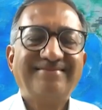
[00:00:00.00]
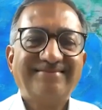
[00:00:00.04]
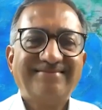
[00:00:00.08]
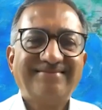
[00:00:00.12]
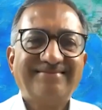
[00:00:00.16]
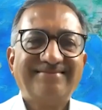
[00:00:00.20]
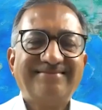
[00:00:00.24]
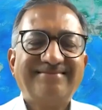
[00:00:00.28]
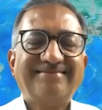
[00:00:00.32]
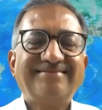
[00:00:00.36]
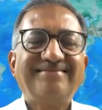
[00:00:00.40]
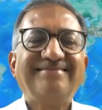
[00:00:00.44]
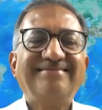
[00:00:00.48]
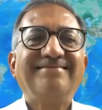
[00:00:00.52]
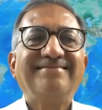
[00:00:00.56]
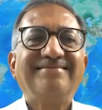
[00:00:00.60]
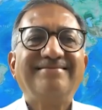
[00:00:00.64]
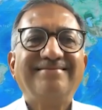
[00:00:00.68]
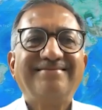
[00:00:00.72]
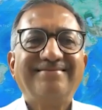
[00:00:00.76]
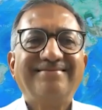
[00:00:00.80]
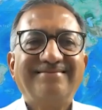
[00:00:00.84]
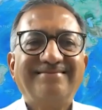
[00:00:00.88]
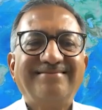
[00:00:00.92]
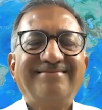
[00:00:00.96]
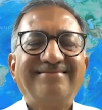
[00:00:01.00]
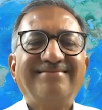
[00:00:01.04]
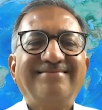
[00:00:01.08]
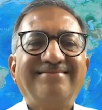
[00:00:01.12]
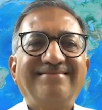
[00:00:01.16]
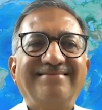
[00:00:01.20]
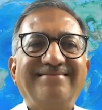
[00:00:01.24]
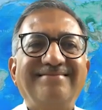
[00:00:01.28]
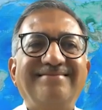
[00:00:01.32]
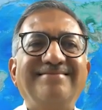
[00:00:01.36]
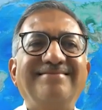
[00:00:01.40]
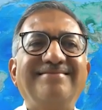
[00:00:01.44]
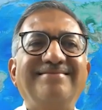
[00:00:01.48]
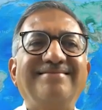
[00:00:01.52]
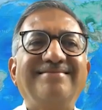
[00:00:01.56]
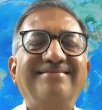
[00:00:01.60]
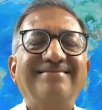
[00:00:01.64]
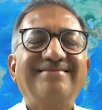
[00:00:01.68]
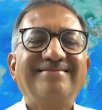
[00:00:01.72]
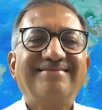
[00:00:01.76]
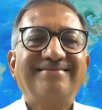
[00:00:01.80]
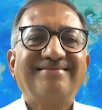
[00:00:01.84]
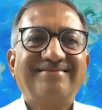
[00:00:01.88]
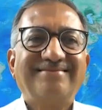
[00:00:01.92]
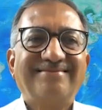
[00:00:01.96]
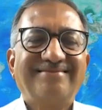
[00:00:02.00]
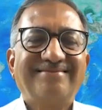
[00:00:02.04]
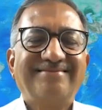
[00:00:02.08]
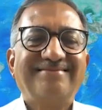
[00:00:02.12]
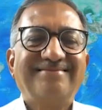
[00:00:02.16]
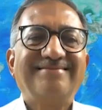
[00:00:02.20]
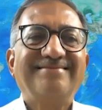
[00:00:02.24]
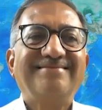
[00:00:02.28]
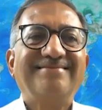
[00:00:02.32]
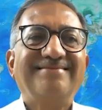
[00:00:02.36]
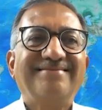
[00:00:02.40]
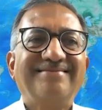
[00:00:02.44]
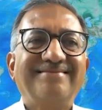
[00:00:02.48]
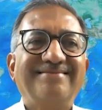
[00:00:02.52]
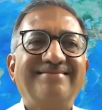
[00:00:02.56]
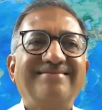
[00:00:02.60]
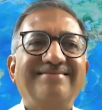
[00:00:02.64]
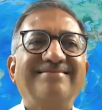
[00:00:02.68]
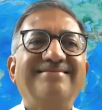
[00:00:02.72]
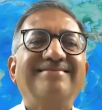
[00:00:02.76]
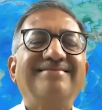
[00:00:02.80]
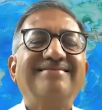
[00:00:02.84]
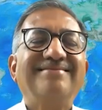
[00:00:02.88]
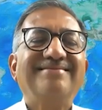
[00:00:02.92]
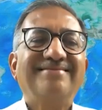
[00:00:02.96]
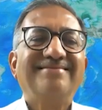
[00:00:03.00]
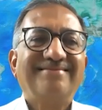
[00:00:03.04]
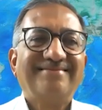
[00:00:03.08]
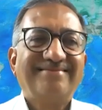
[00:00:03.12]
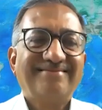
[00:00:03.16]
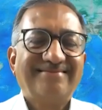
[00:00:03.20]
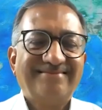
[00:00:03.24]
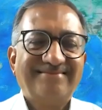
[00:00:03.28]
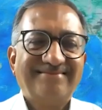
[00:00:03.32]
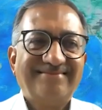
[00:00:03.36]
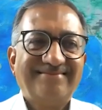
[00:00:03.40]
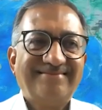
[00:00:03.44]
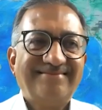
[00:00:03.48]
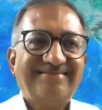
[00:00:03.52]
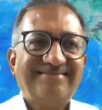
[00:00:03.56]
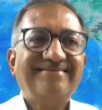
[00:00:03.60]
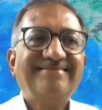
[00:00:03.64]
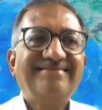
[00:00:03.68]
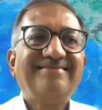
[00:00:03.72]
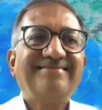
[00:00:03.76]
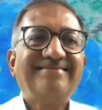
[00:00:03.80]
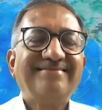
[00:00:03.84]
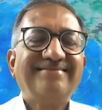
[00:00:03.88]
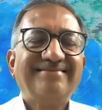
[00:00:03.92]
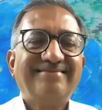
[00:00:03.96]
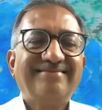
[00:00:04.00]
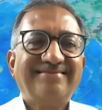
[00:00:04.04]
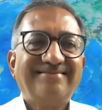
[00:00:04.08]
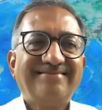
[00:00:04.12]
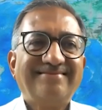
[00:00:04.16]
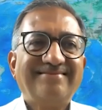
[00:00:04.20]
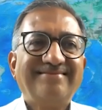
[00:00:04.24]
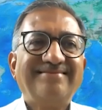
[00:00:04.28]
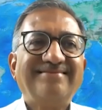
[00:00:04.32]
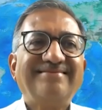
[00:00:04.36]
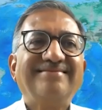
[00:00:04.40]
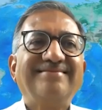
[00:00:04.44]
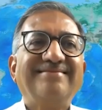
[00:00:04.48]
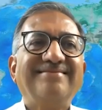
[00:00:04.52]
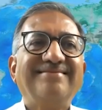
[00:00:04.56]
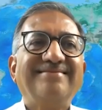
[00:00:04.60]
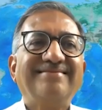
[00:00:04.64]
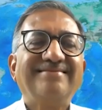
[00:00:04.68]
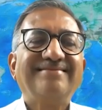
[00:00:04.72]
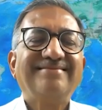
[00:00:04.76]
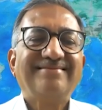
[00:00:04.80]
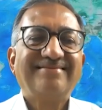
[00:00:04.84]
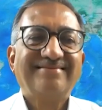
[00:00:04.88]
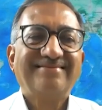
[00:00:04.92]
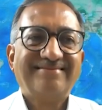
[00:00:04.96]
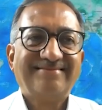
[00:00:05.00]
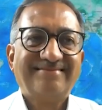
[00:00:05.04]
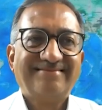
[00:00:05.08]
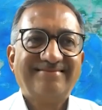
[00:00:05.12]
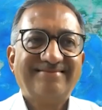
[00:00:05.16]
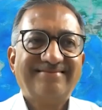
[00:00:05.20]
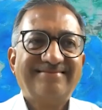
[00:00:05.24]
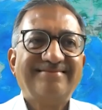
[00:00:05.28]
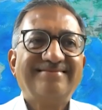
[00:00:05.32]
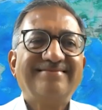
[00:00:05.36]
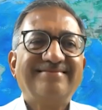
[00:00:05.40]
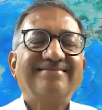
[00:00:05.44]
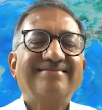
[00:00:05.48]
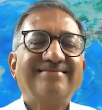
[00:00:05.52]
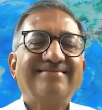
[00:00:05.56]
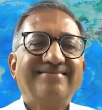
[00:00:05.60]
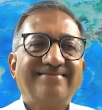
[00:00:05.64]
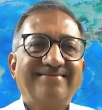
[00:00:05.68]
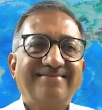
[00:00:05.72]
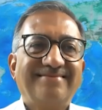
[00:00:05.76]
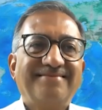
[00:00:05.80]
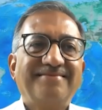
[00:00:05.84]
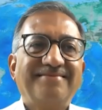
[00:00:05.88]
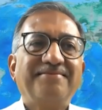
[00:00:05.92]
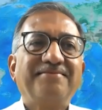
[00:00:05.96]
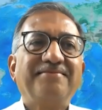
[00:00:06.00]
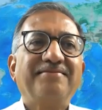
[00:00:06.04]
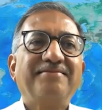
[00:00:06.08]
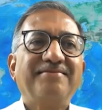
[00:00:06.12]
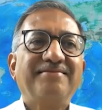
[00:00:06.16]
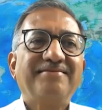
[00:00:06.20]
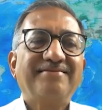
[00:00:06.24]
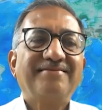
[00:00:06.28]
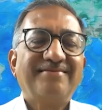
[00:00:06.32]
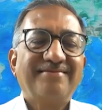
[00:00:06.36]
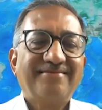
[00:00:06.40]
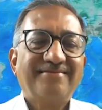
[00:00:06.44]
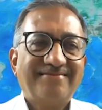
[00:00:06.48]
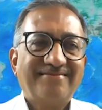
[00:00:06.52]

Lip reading: This person isn't speaking.